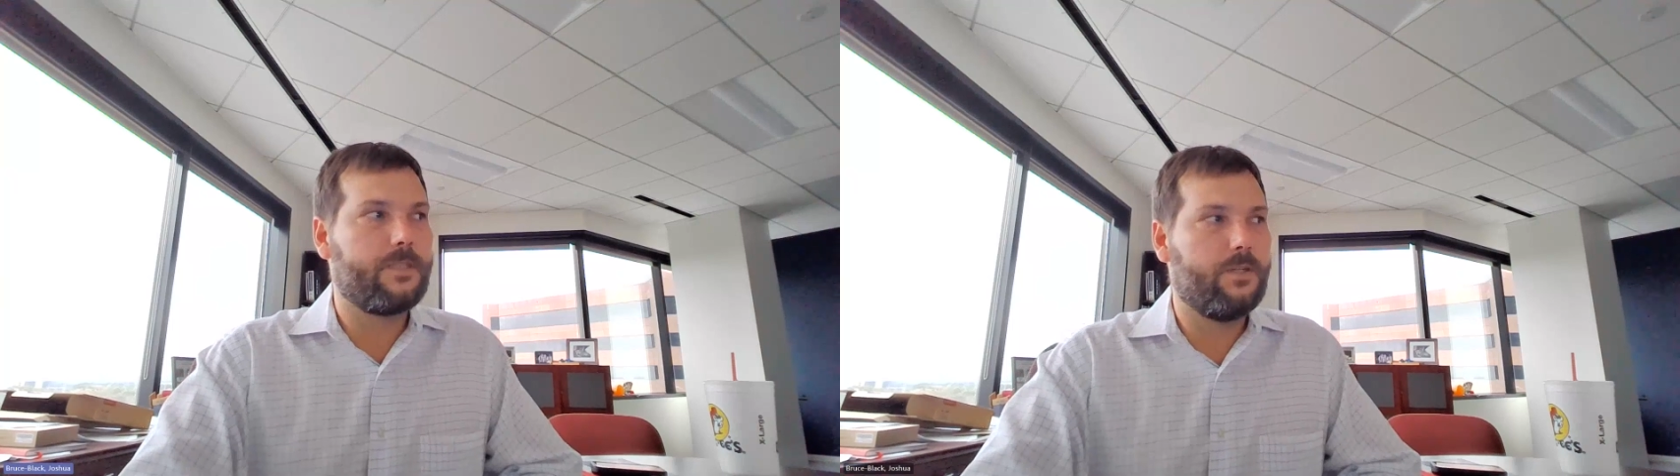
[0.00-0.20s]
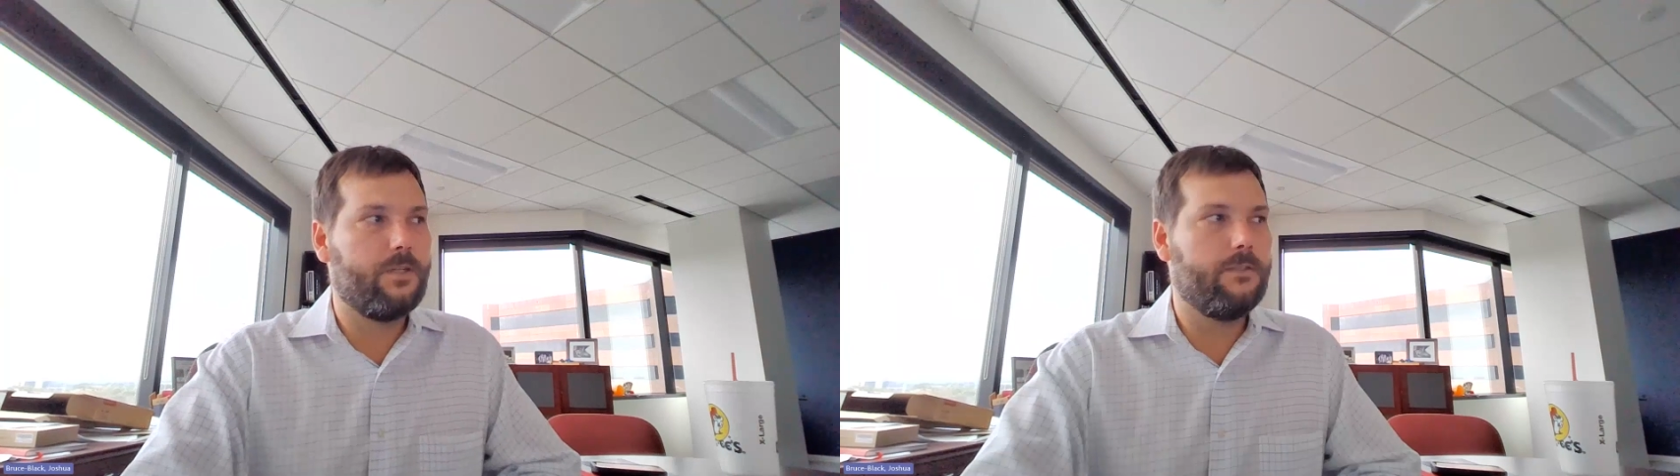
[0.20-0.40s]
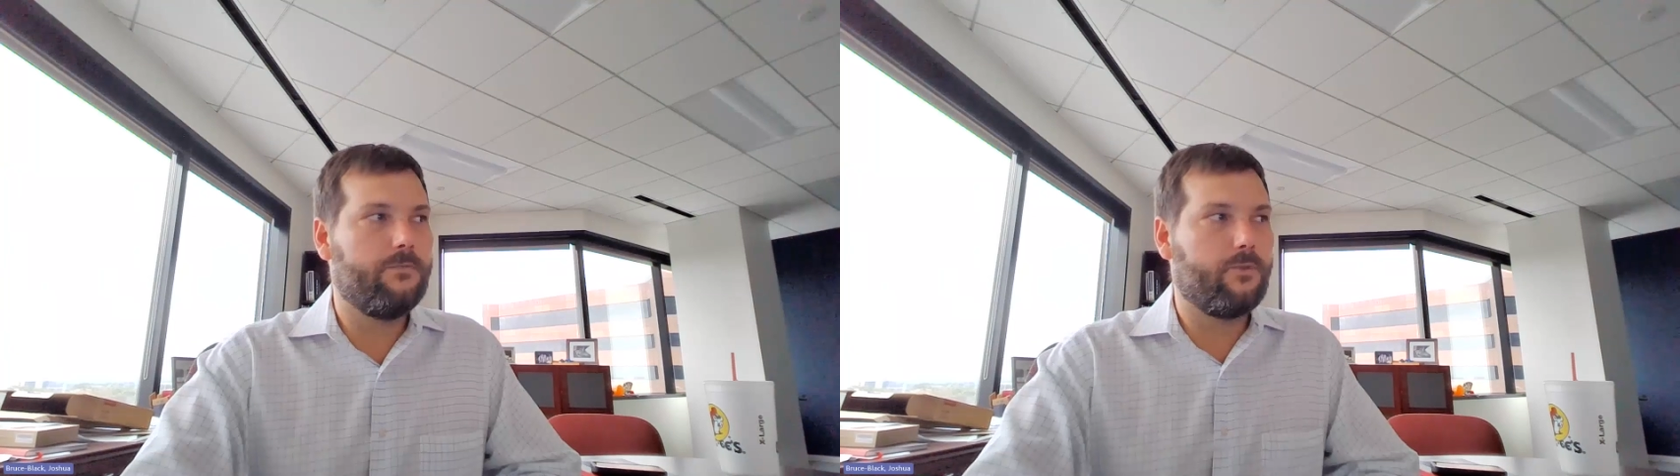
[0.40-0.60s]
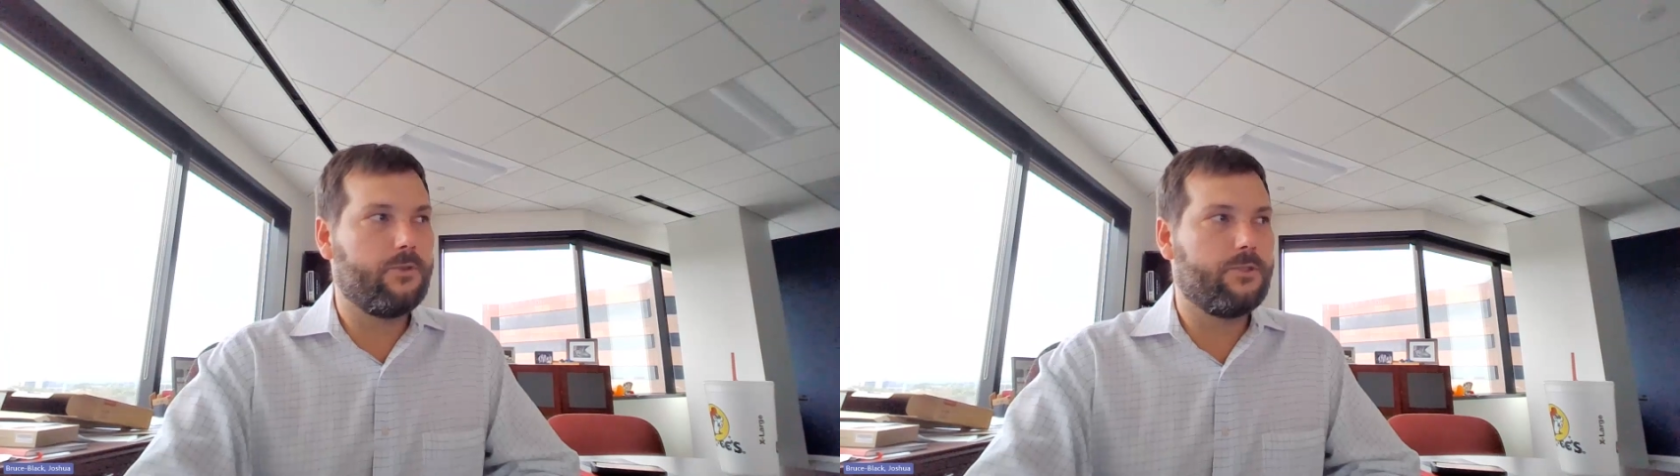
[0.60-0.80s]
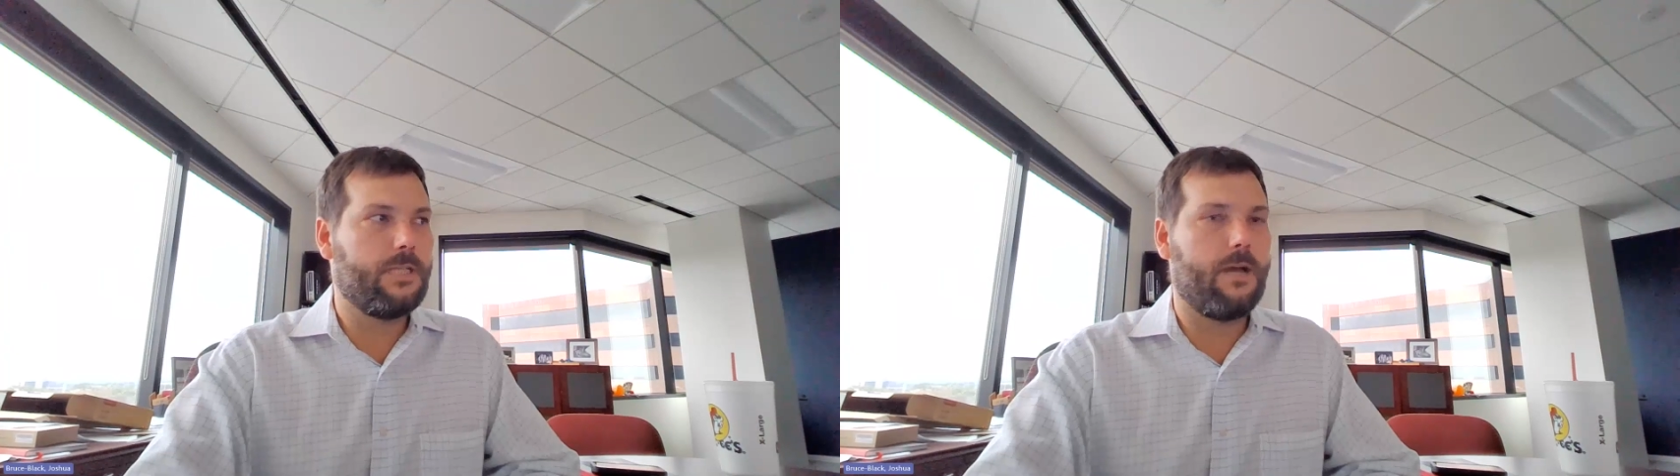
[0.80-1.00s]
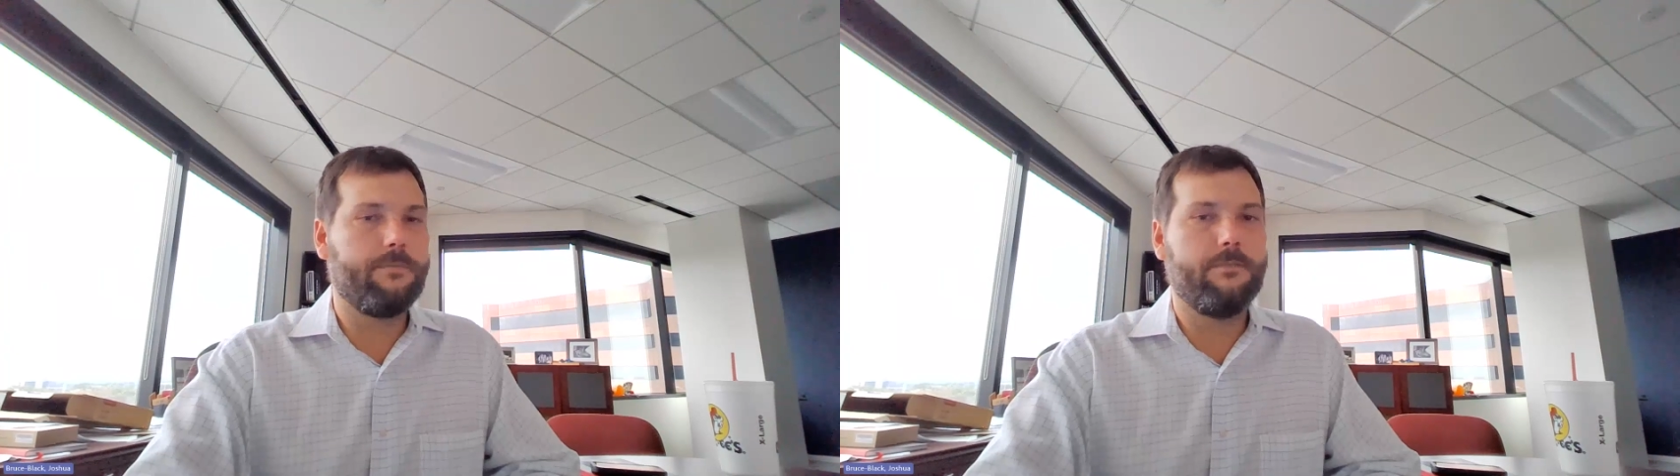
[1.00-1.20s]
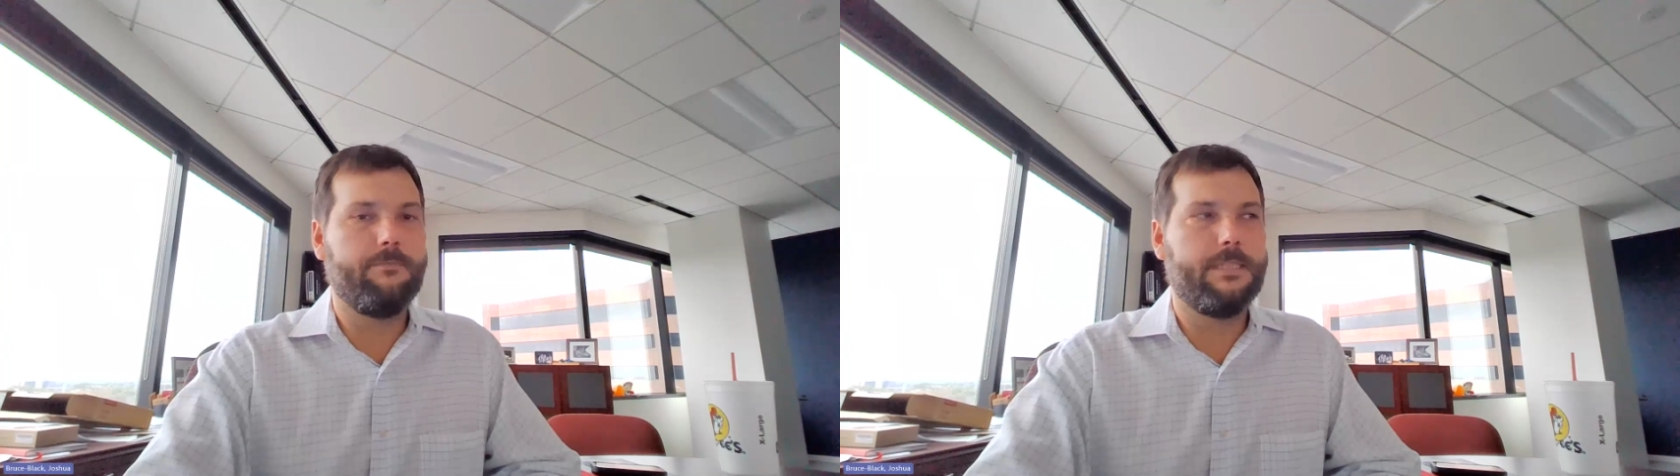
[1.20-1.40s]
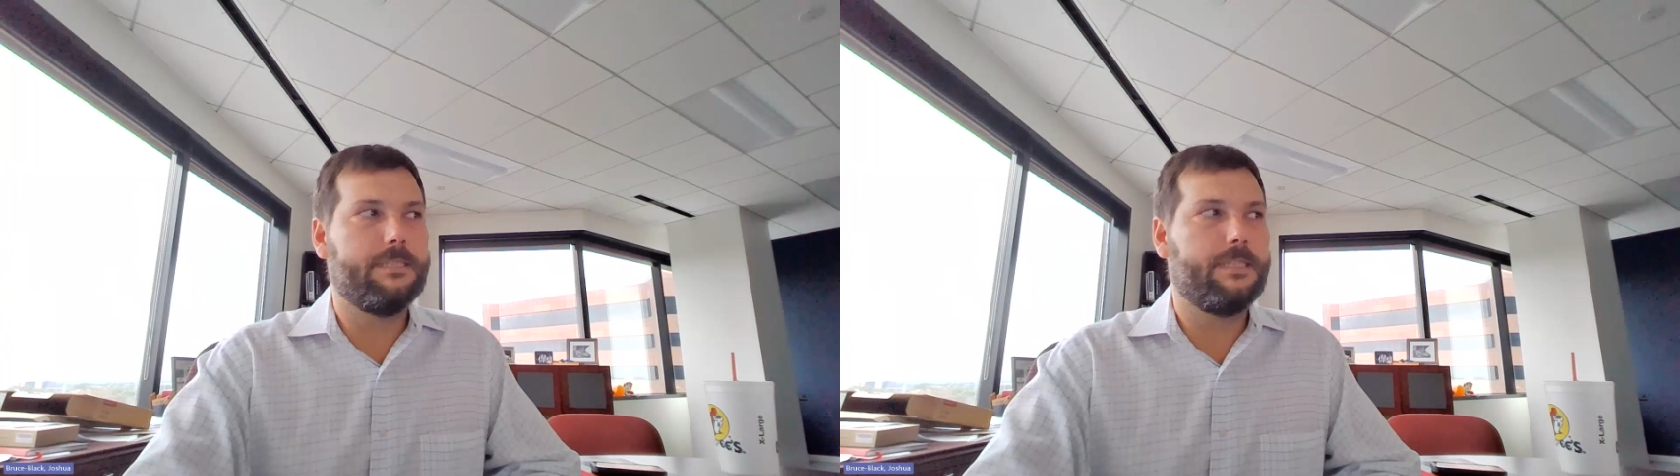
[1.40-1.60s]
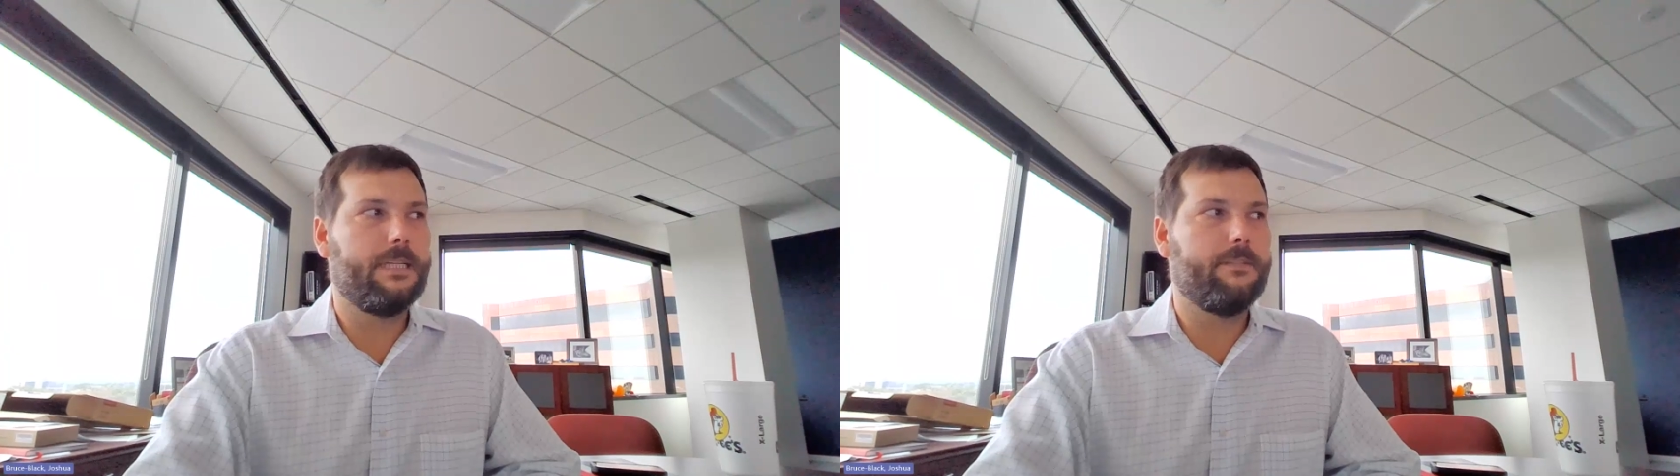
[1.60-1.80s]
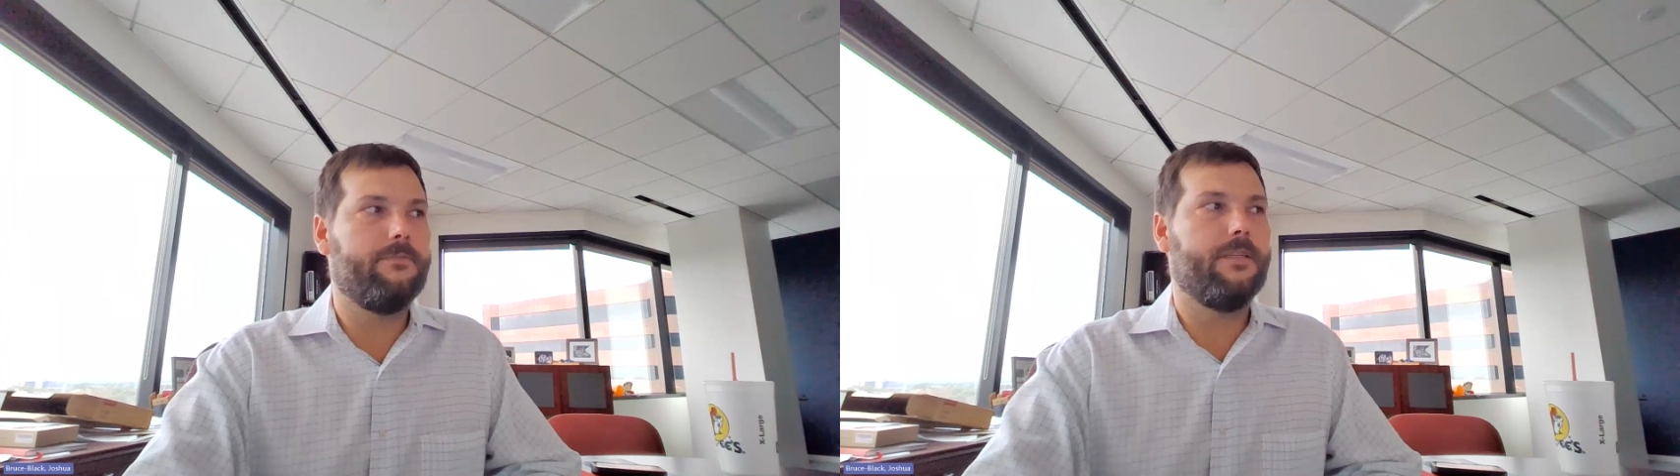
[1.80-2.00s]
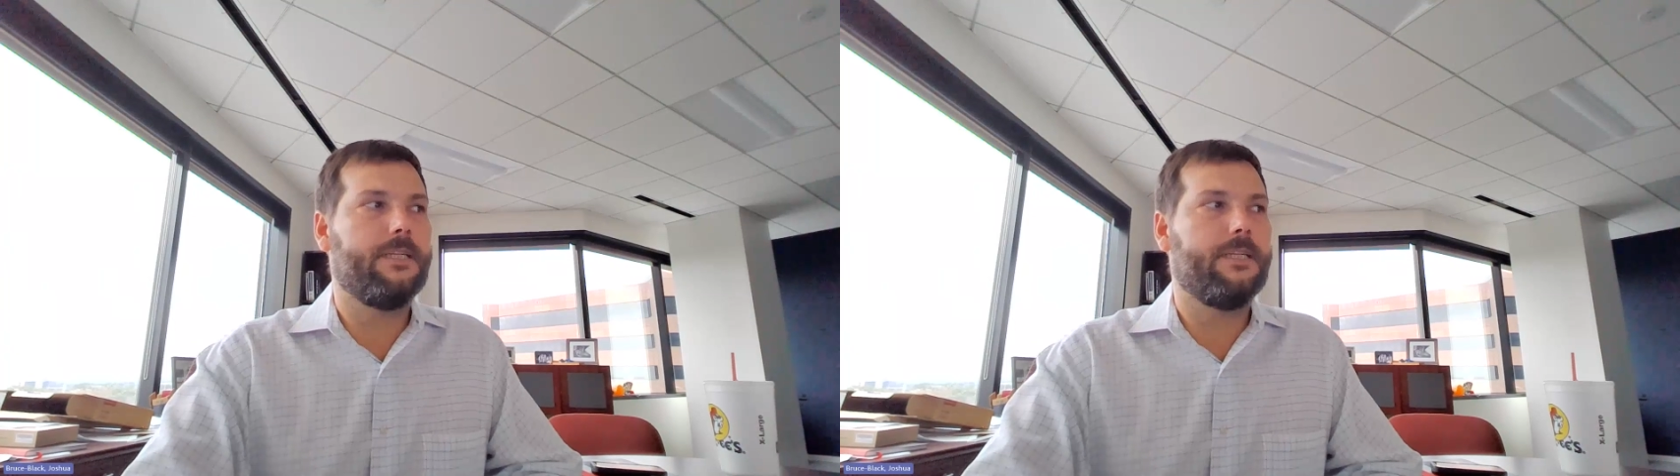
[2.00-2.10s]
could the fortress option be safe